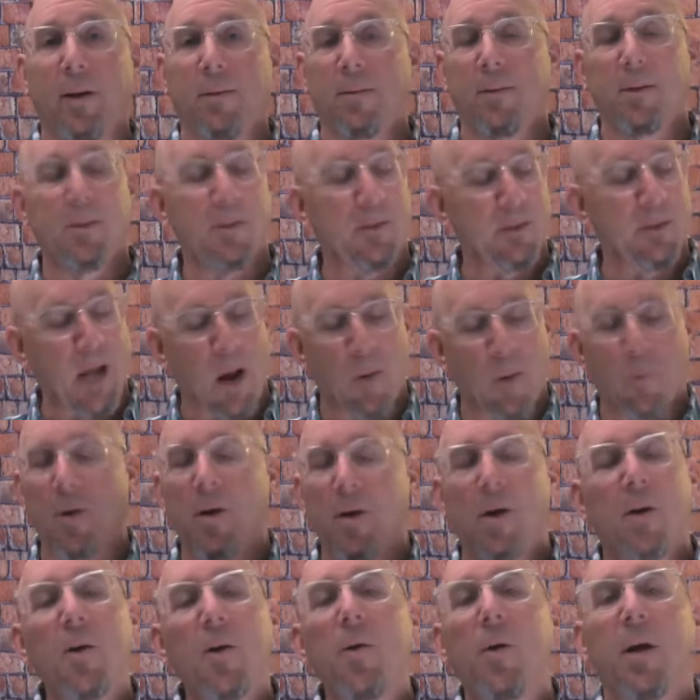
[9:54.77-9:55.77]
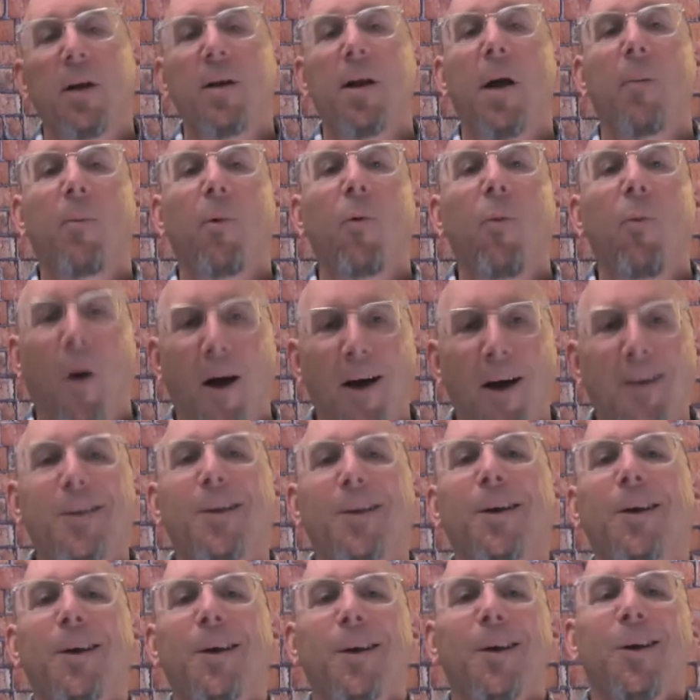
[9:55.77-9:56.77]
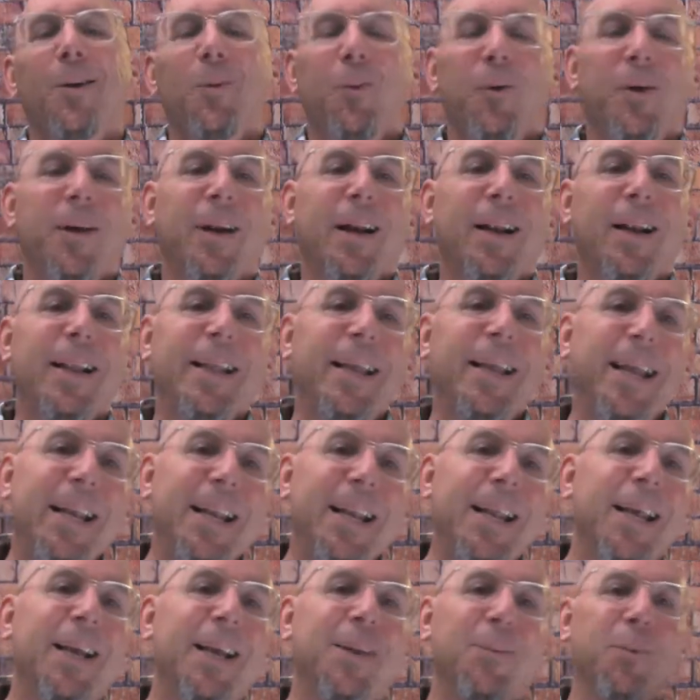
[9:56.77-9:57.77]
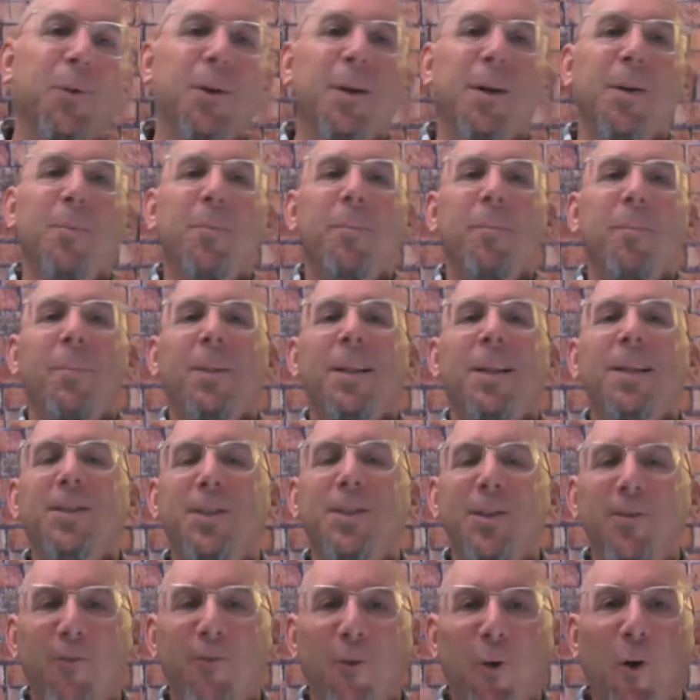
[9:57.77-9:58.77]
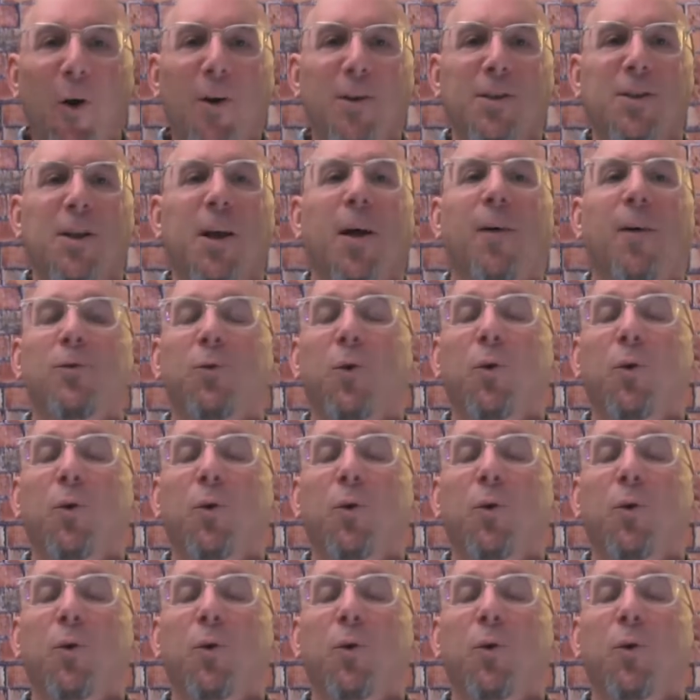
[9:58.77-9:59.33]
And this is how we're going to do it. Number one, we're going to lean in. We're going to listen for ourselves.